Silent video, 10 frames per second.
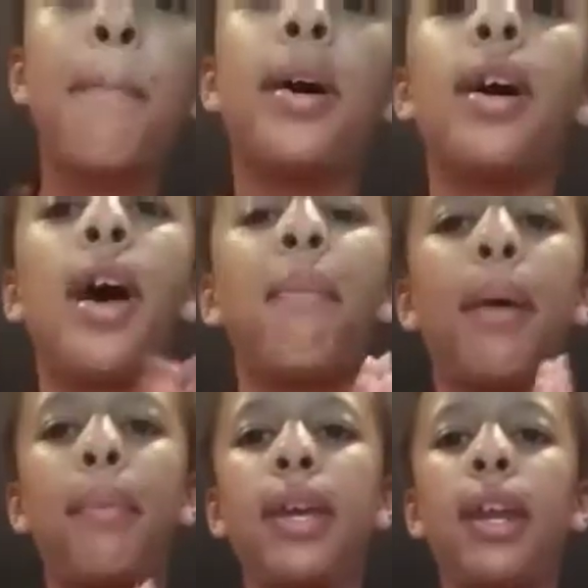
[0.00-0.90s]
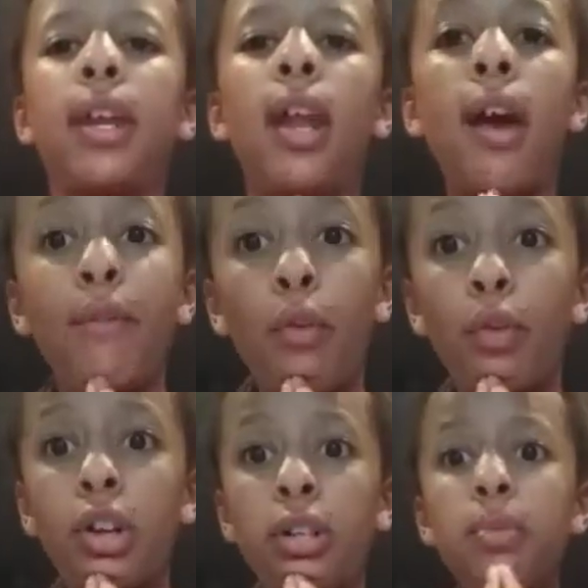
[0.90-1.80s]
But I might be getting an iPhone
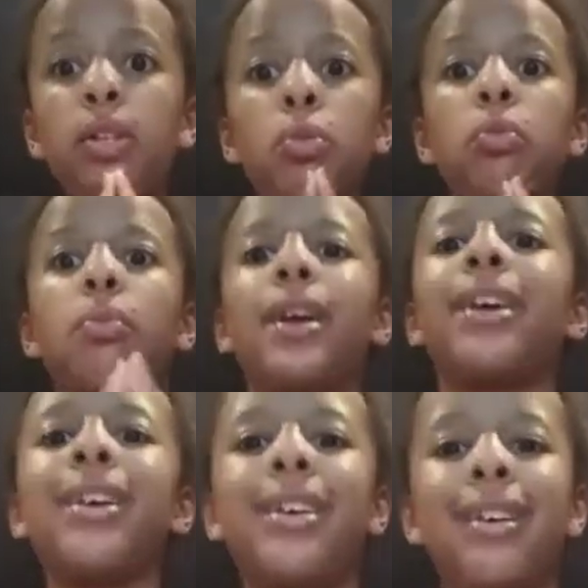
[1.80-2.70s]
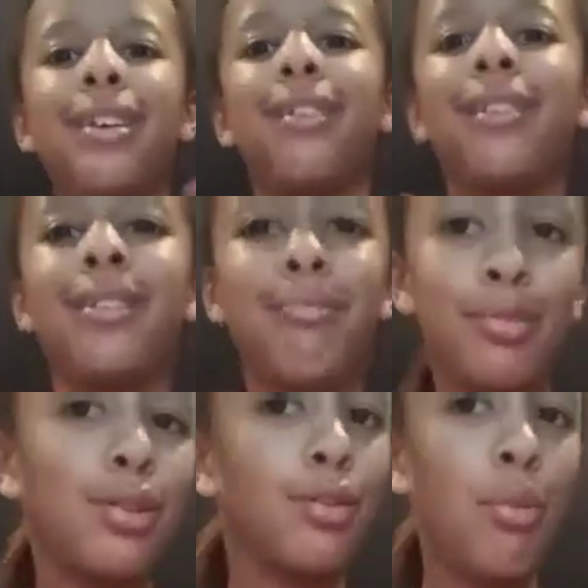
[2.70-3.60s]
for Christmas, which will make some good